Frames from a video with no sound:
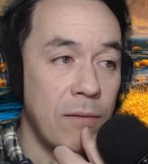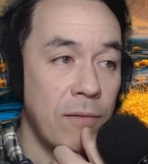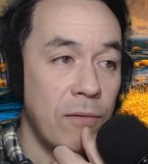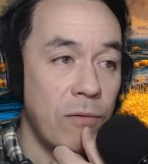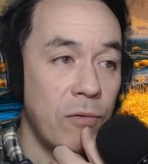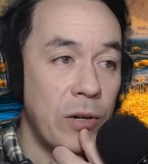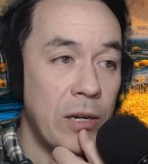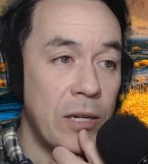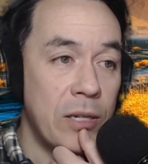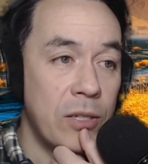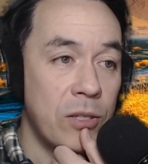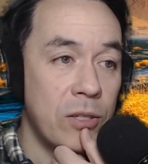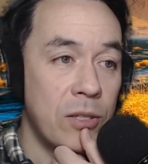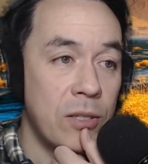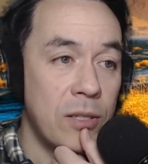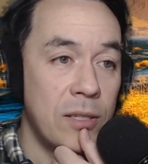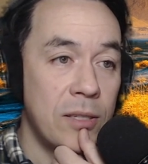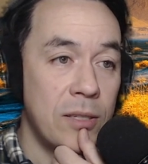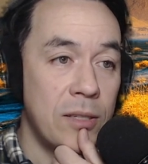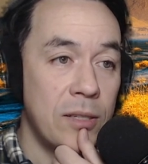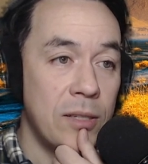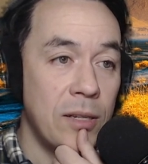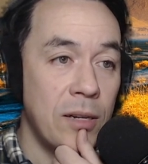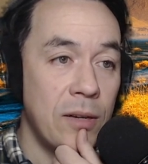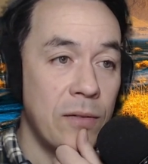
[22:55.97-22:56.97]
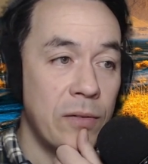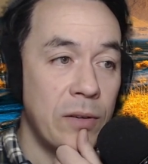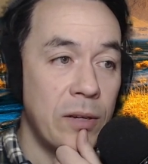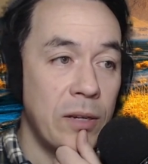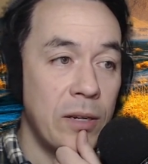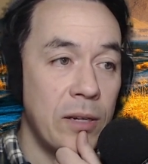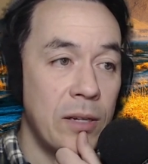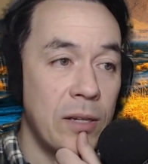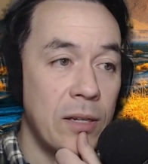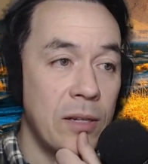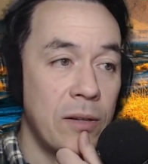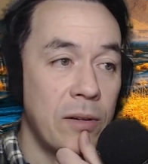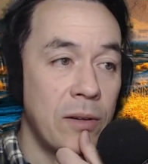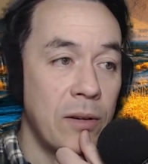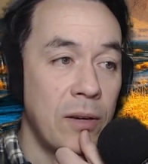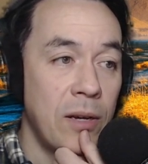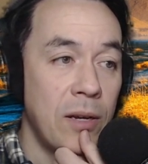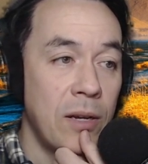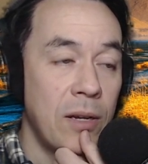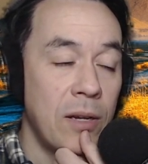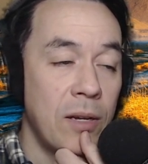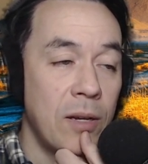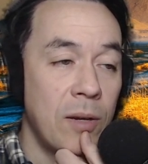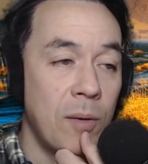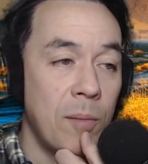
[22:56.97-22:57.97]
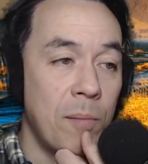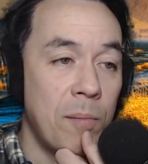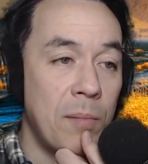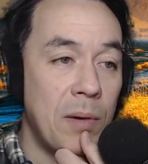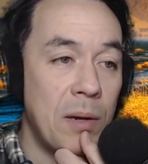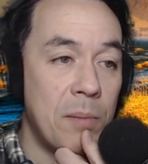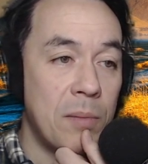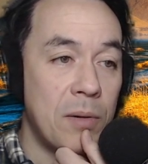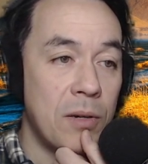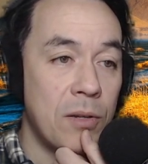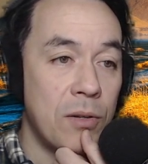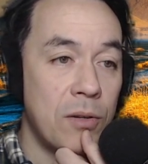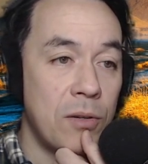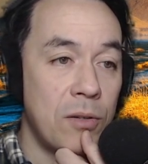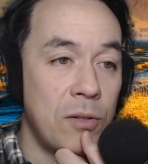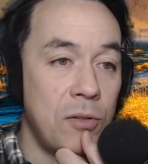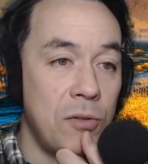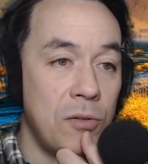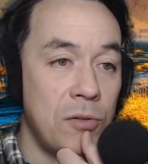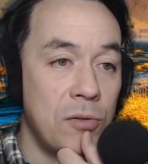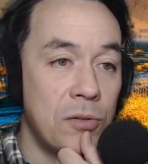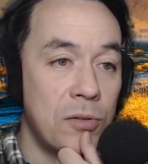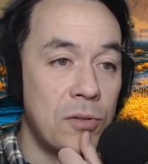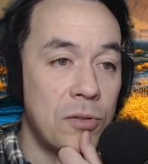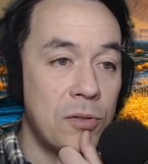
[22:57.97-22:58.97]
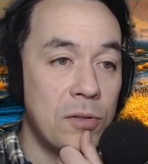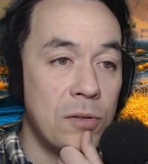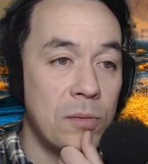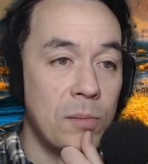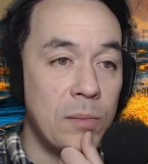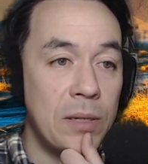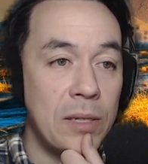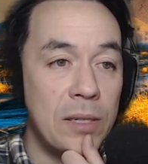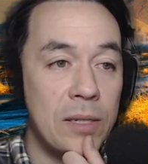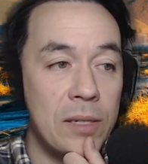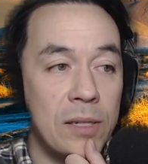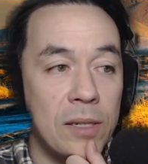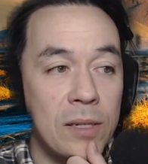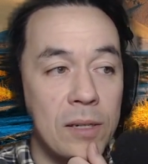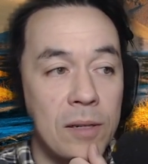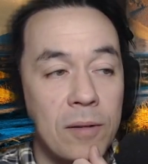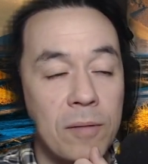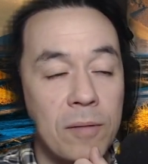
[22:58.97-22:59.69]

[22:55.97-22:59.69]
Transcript: fresh instead of canned, my mother used to make it.